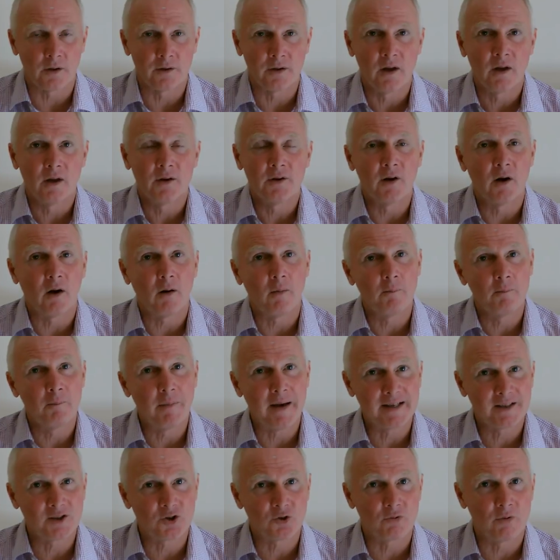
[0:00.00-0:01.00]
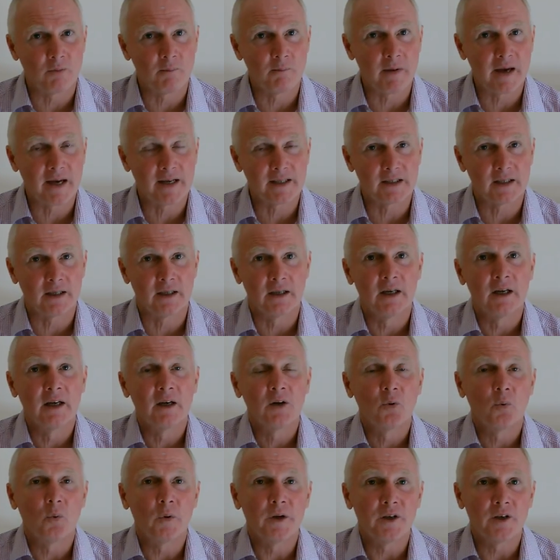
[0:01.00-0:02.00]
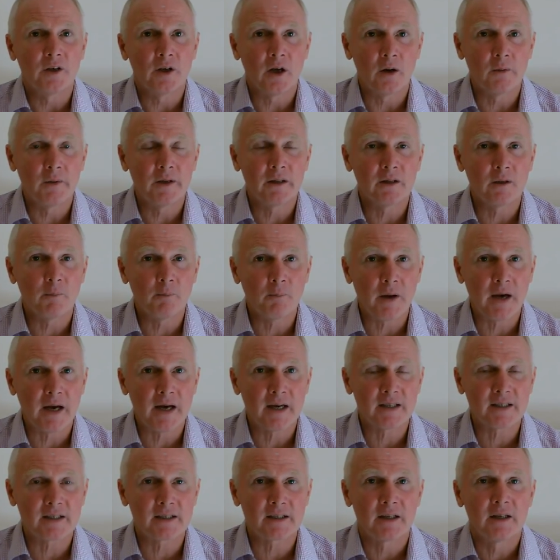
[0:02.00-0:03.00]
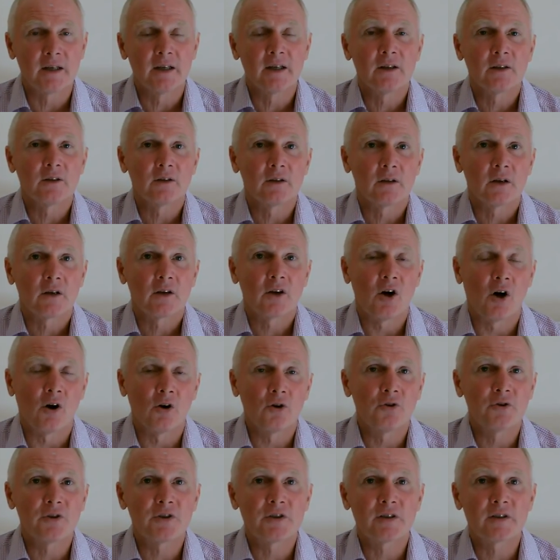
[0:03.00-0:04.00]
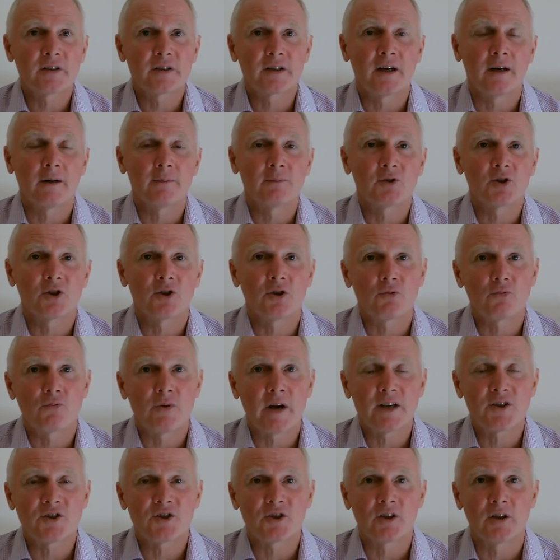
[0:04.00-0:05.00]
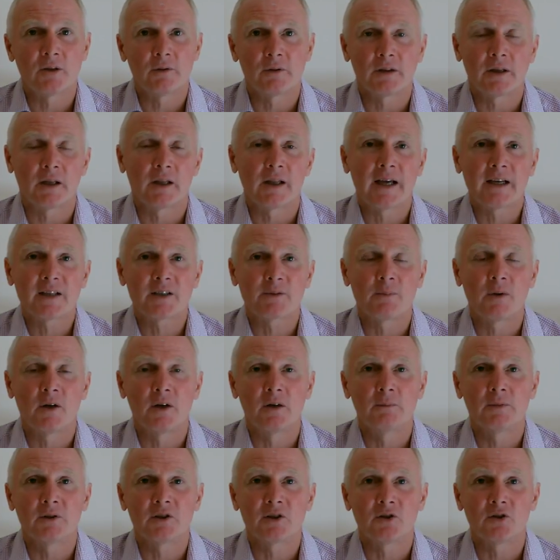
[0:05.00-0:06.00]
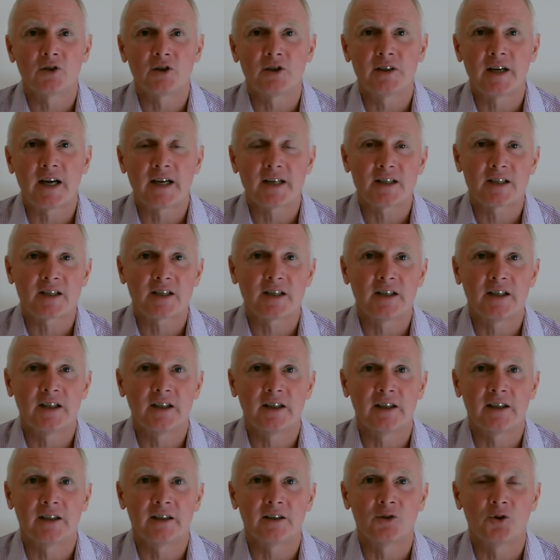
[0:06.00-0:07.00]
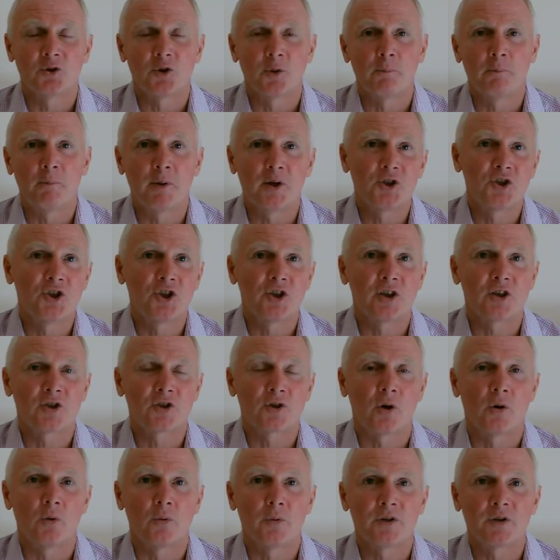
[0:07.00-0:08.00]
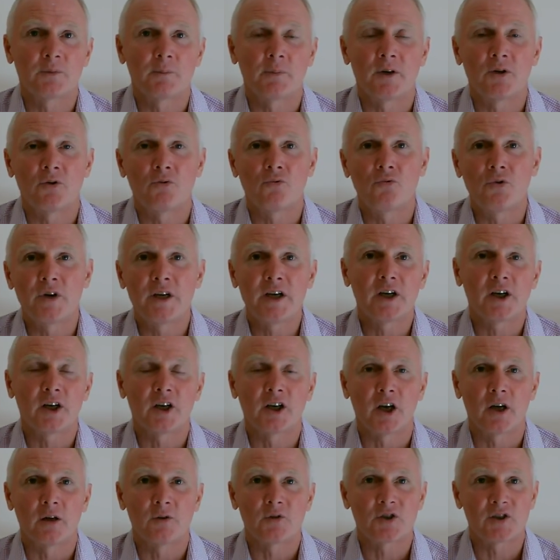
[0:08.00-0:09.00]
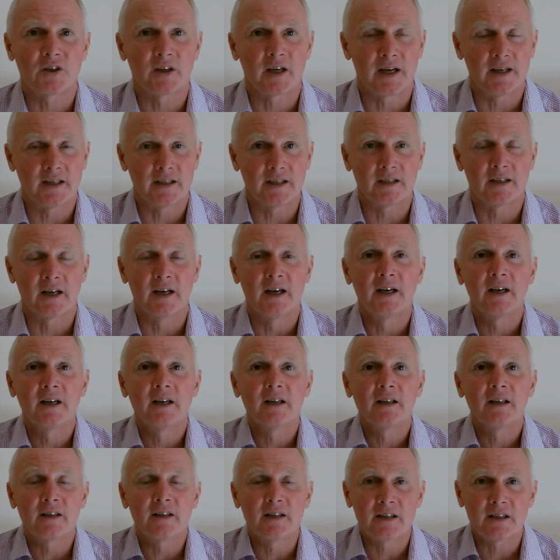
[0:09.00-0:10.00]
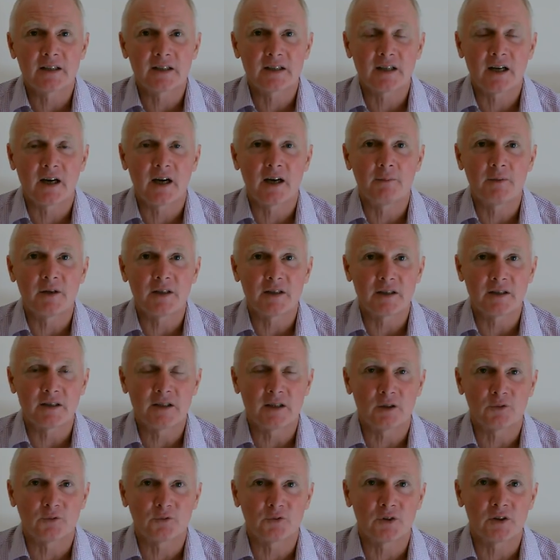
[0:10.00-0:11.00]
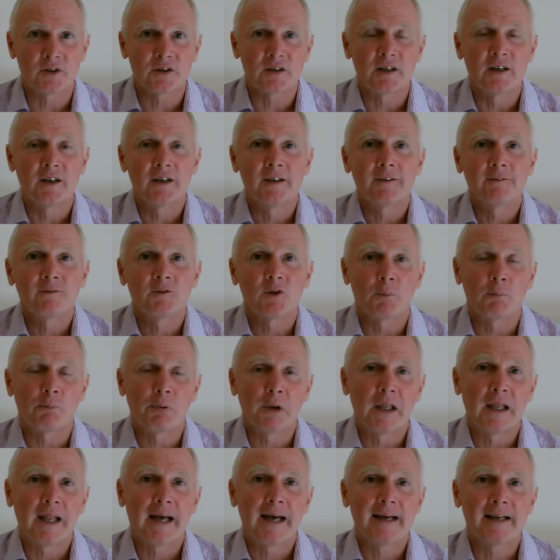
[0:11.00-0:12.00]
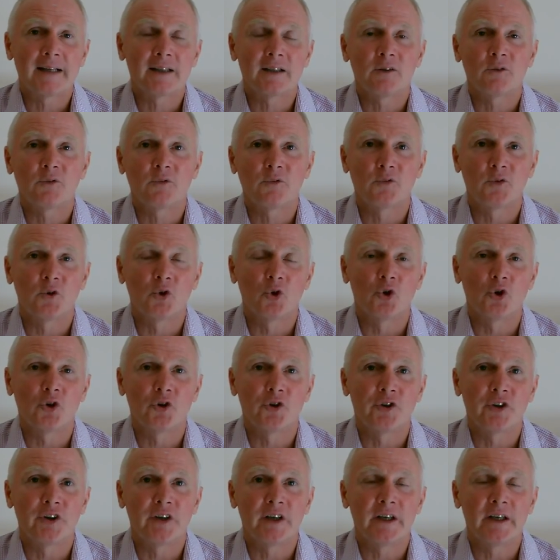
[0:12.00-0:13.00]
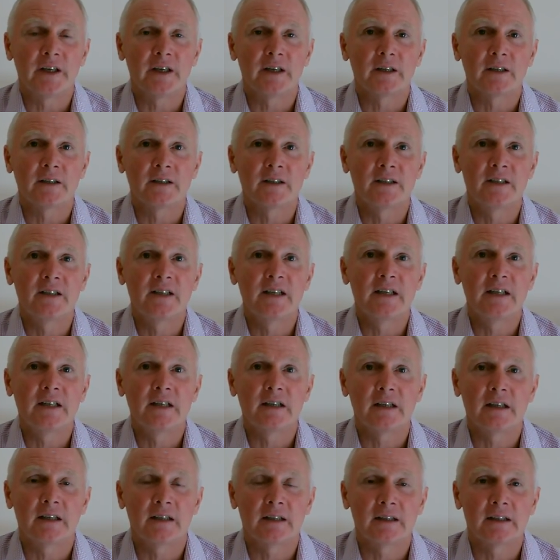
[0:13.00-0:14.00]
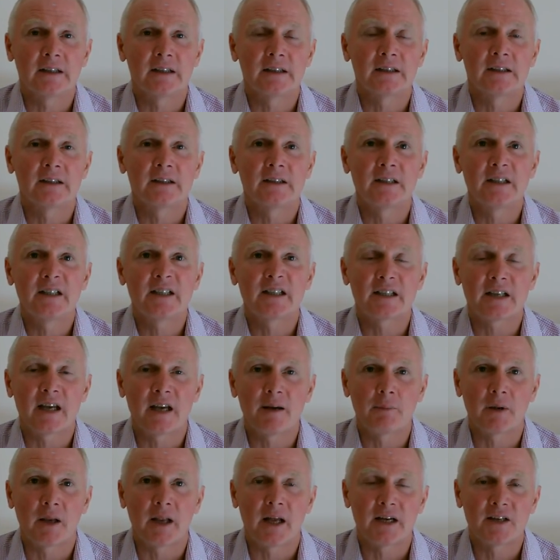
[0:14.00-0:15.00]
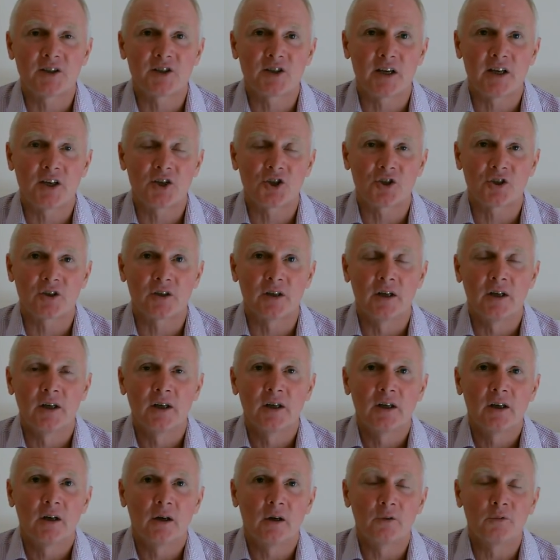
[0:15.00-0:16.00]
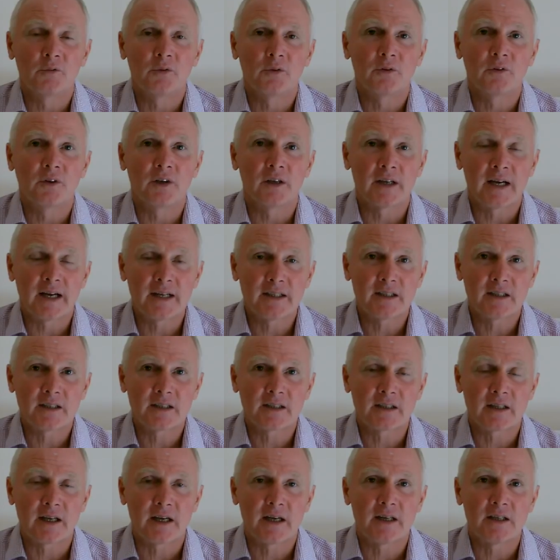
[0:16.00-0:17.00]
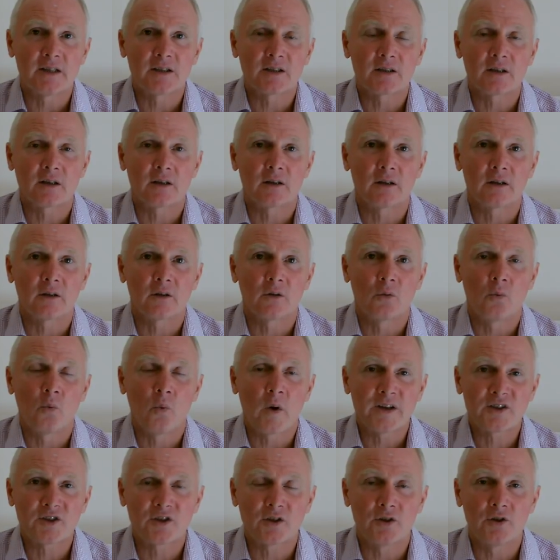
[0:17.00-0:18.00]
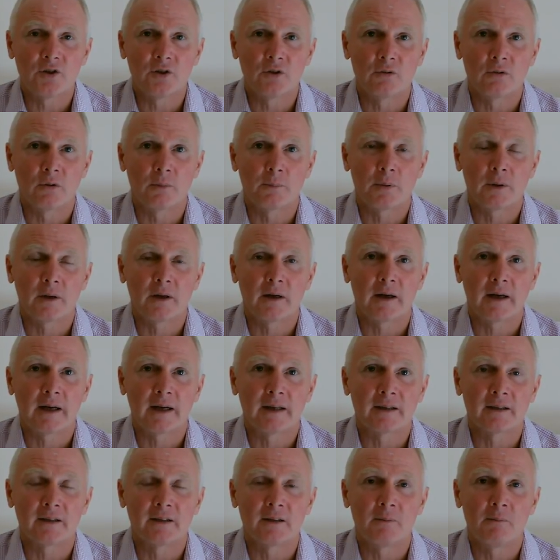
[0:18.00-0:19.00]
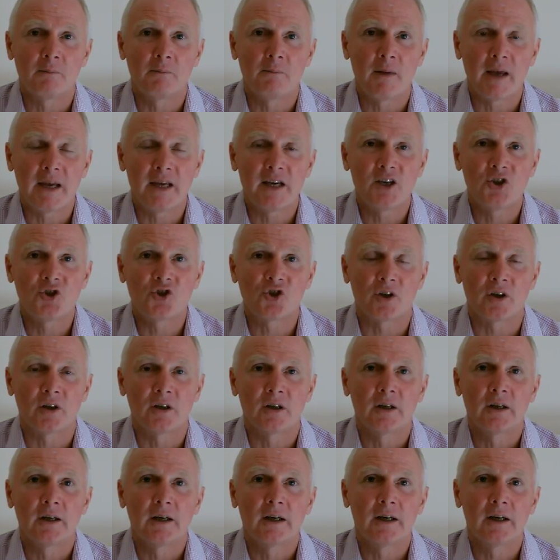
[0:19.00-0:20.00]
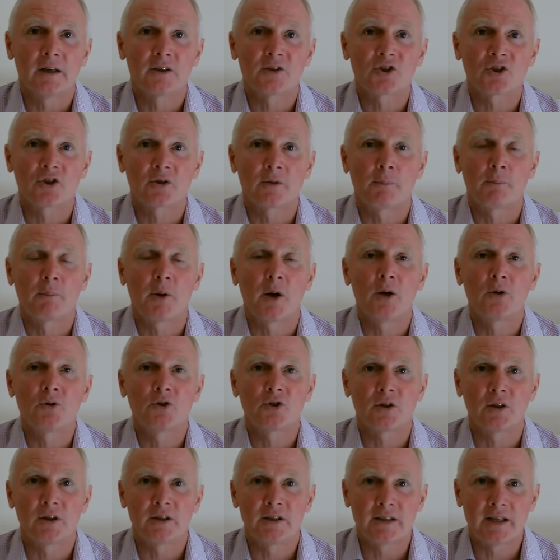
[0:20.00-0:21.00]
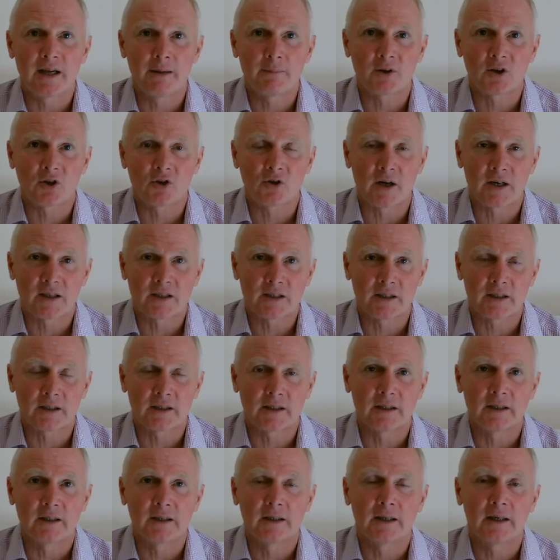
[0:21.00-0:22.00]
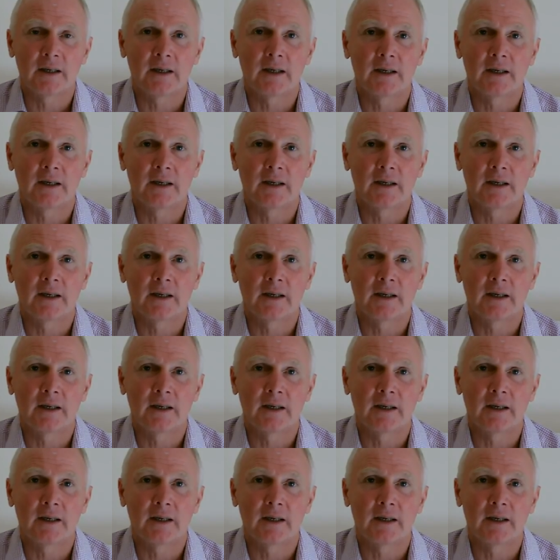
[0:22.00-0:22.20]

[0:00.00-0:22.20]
one, not better and better. We know in the past, Congress has come to the rescue at the last moment, and the debt ceiling or the budget has always been renegotiated. This time it's different. The plan for the destabilization of the United States, Western Europe, and the major supposedly democratic